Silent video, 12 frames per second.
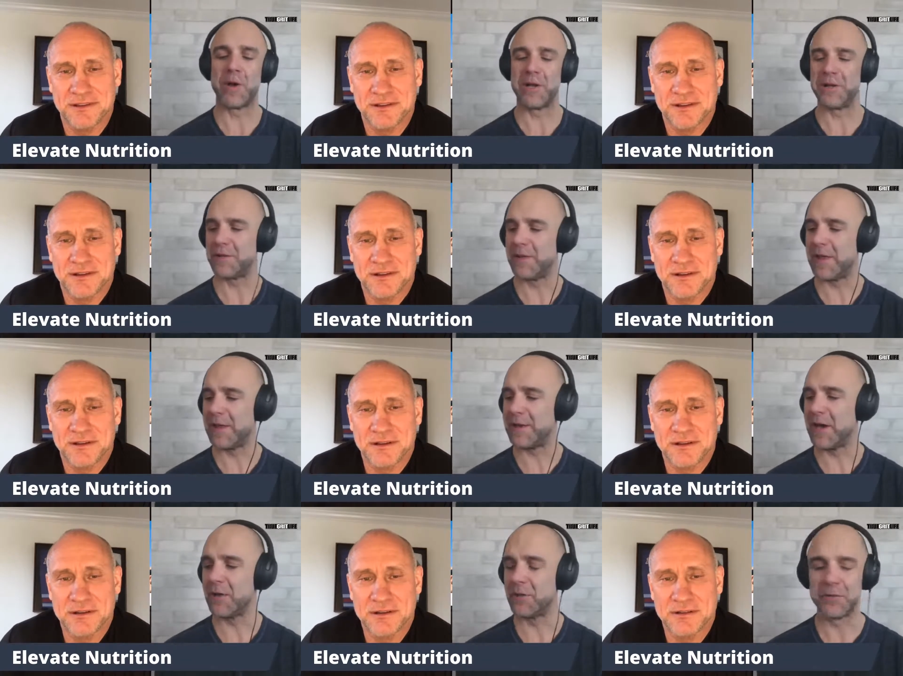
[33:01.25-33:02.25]
Speaker 1: want to listen to that
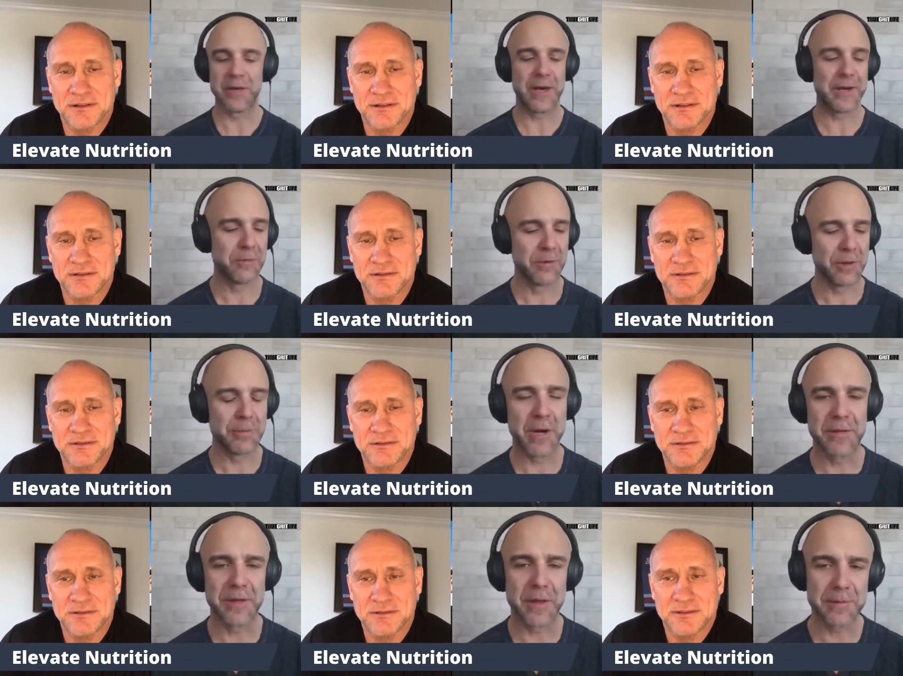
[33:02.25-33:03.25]
and download that, really
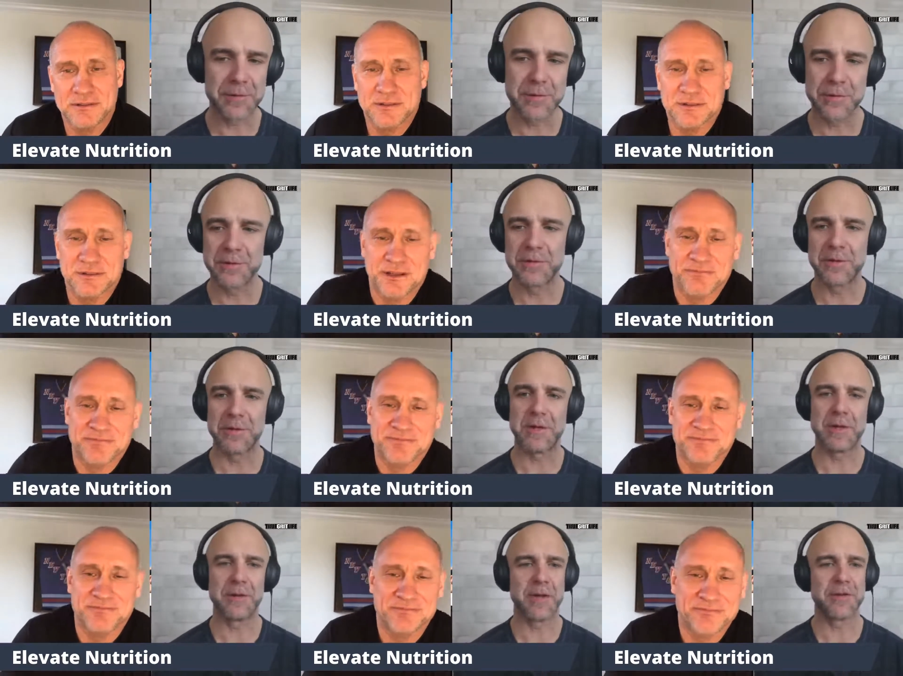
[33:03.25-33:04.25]
proud of the episodes, and
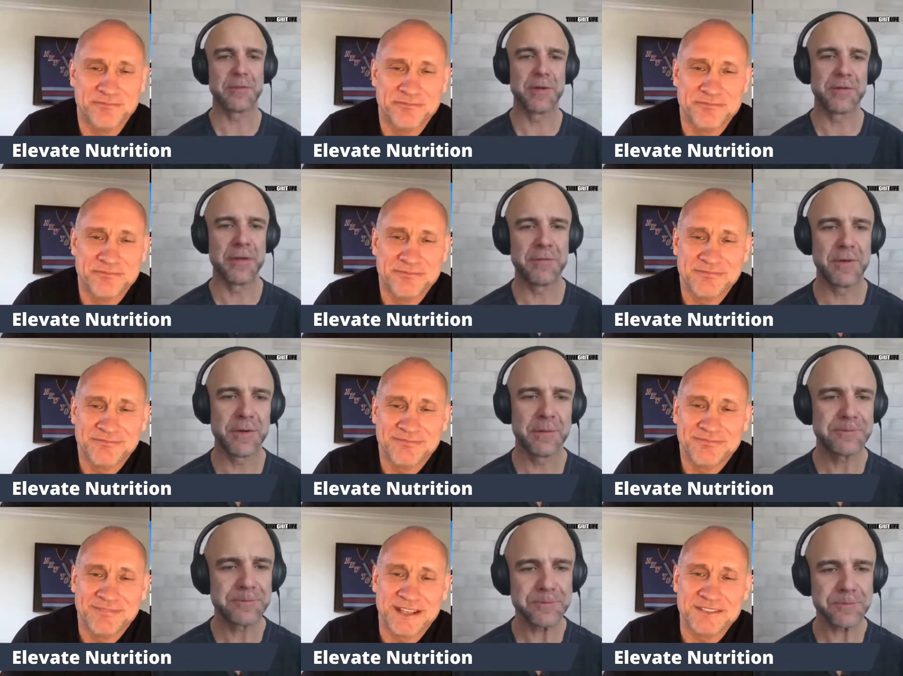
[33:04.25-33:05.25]
uh, they got some good stuff on
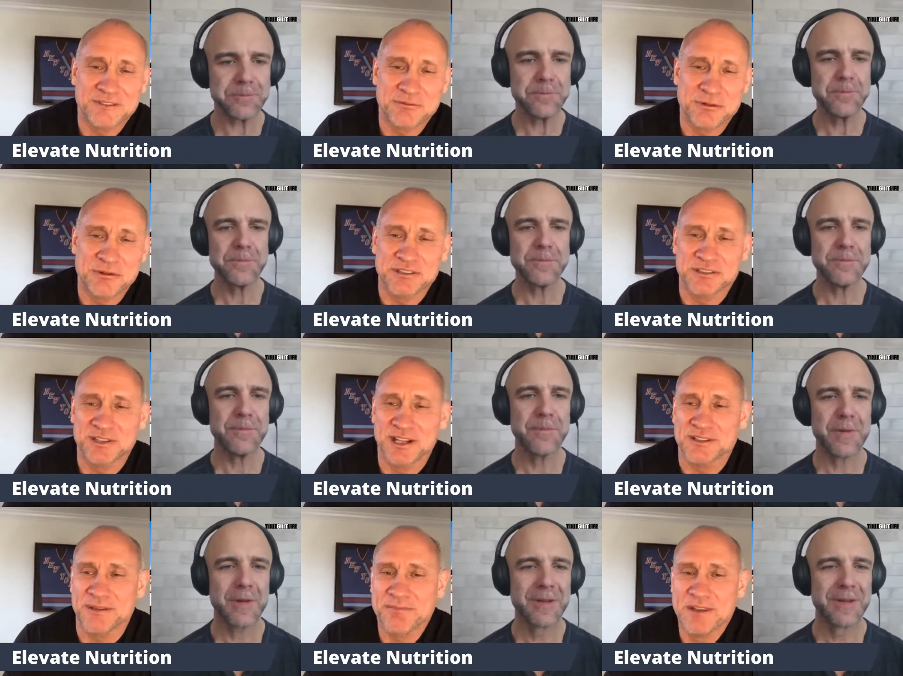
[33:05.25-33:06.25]
there. Excellent. Well, great to
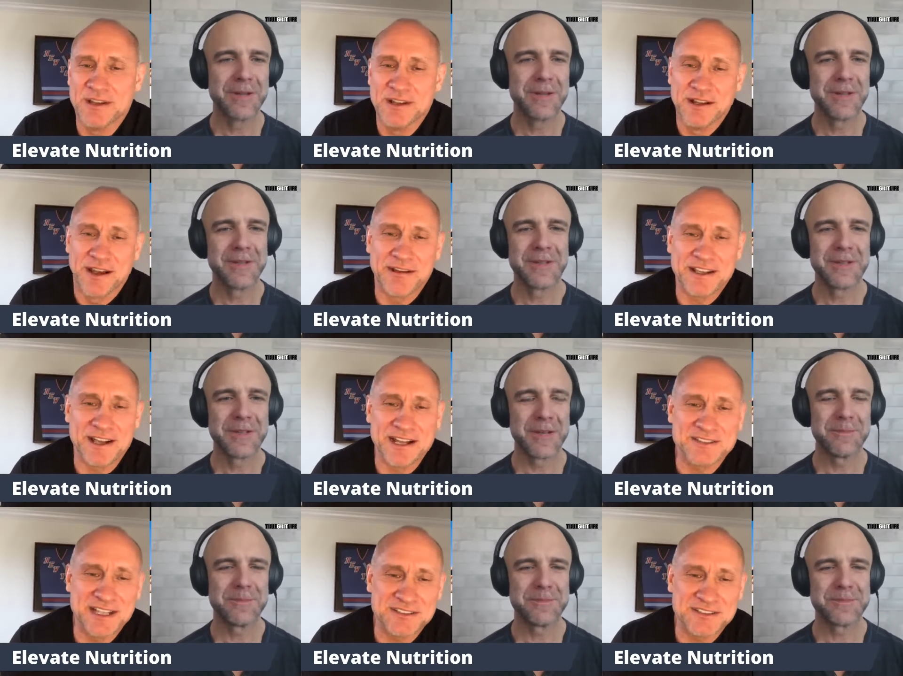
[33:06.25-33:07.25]
talk to you. All right,
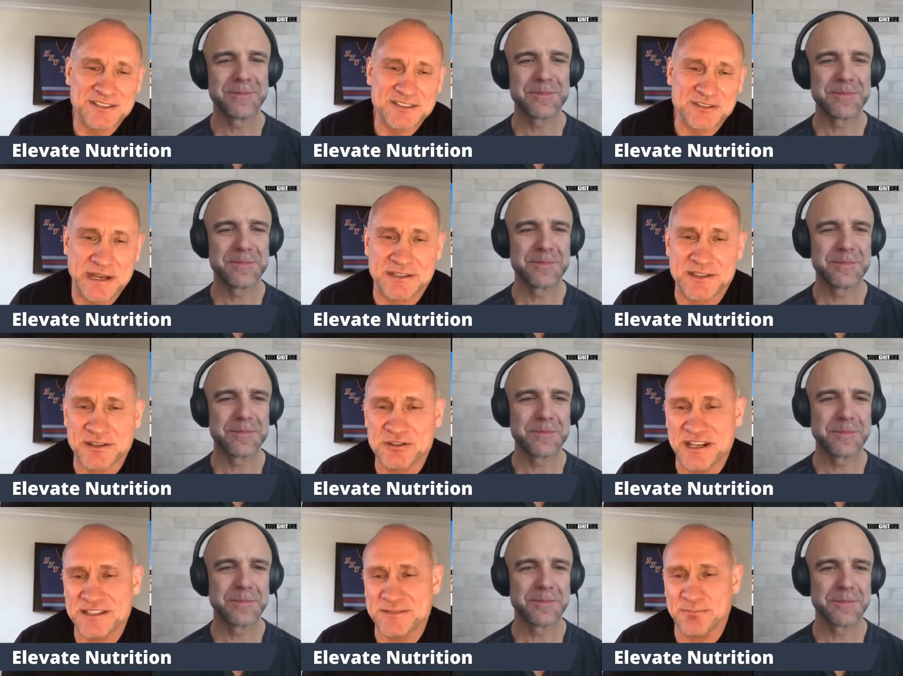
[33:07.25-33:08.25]
guys,
Speaker 2: that's great. Uh,
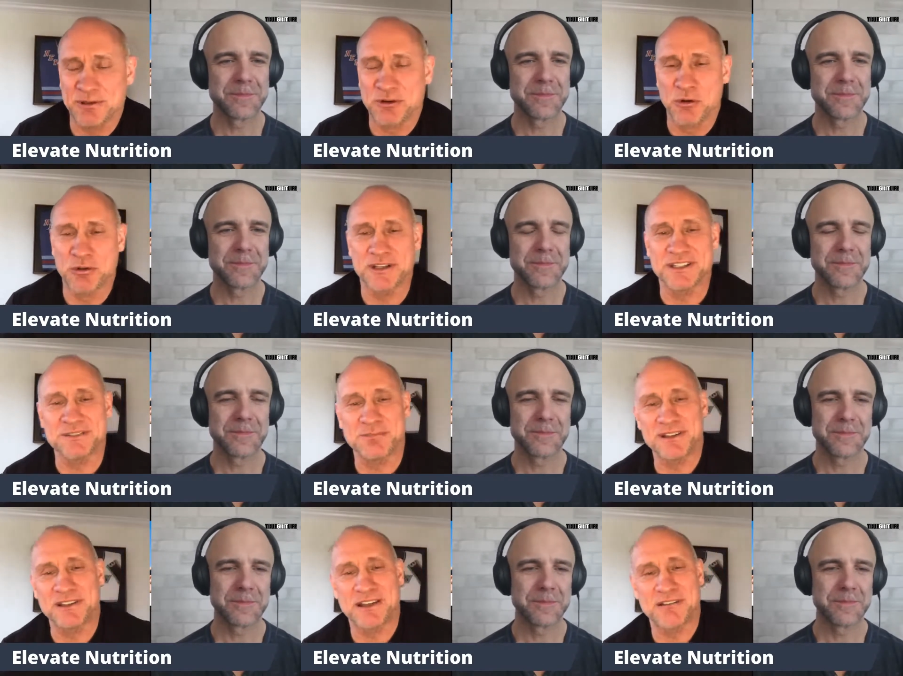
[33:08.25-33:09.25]
Jason Podollan, he's
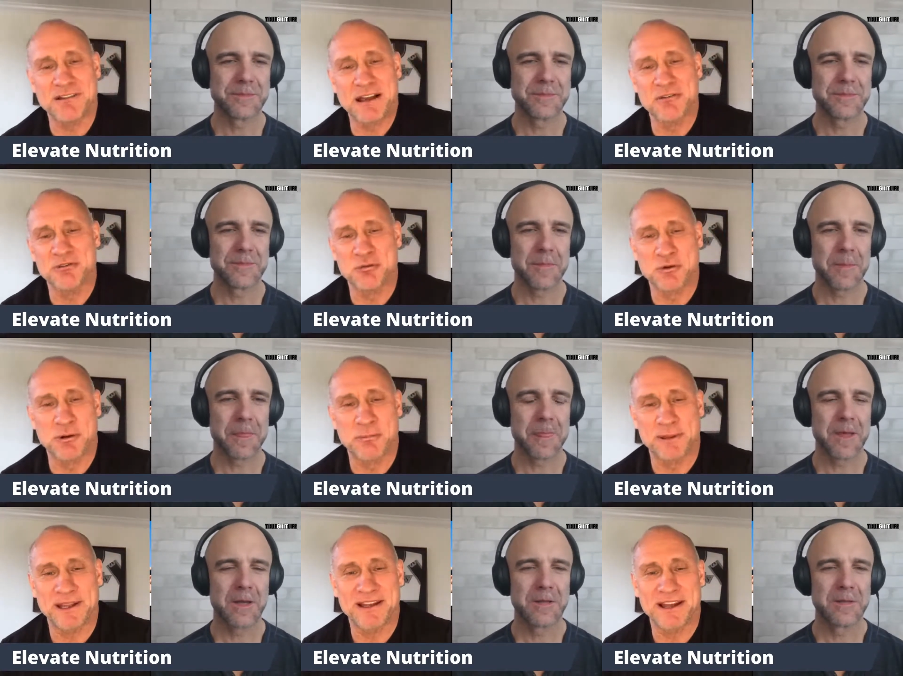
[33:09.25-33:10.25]
been around the
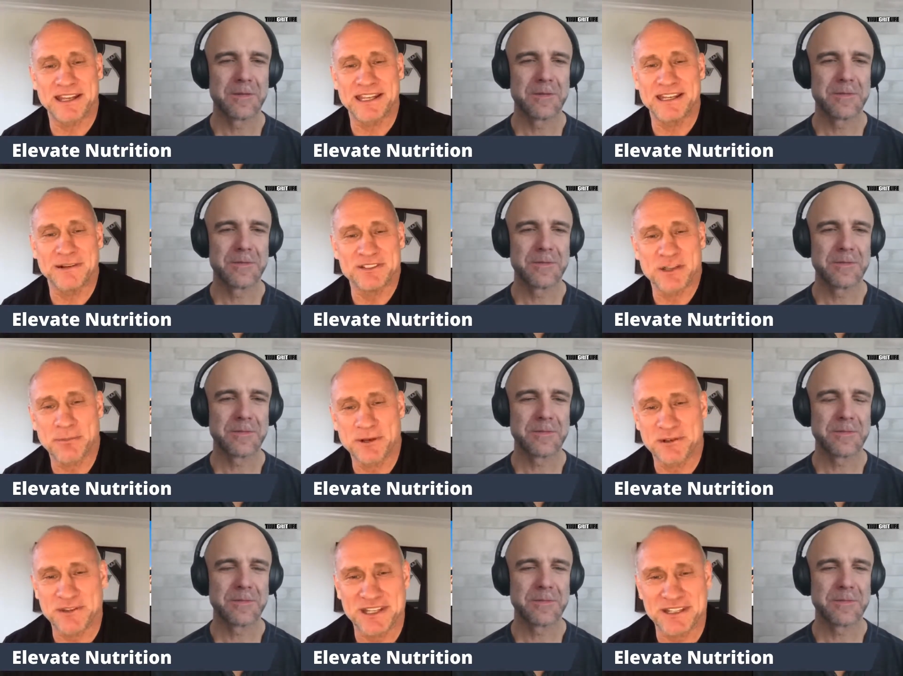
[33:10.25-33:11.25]
world playing hockey. Now he's
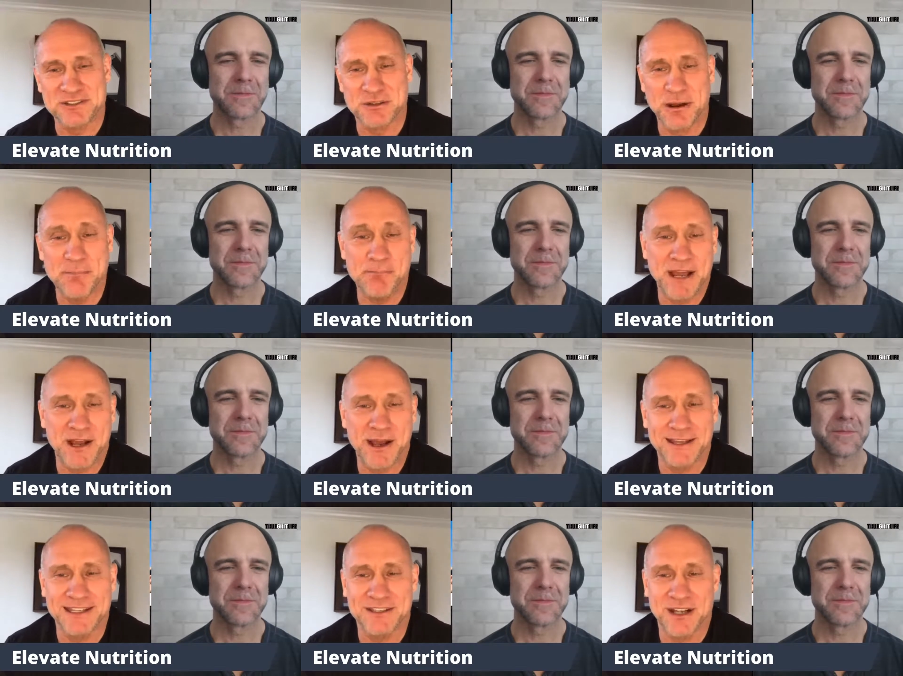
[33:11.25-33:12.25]
helping other kids. So
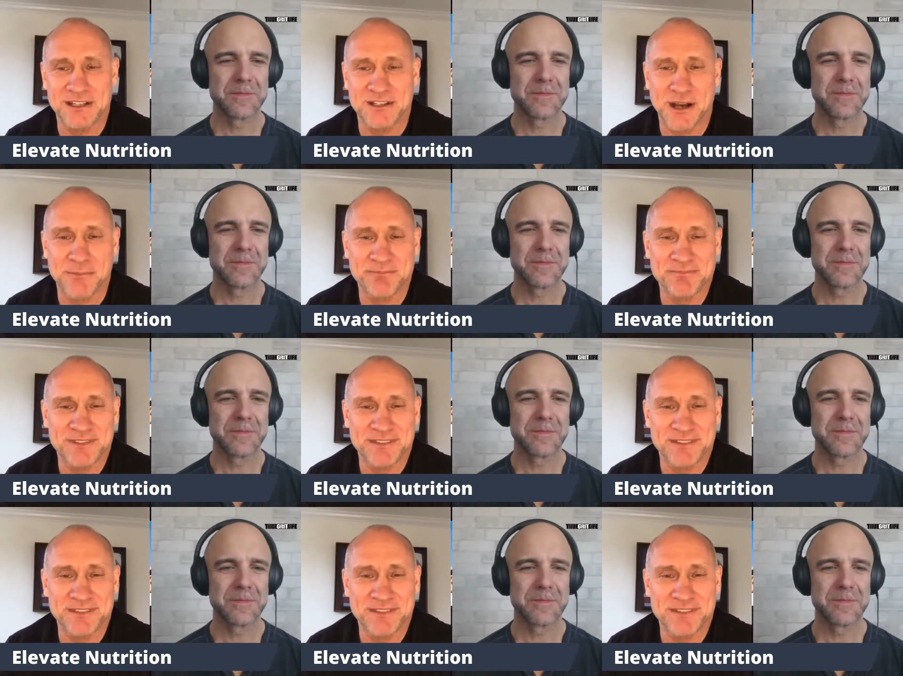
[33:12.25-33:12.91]
upmyhockey.com.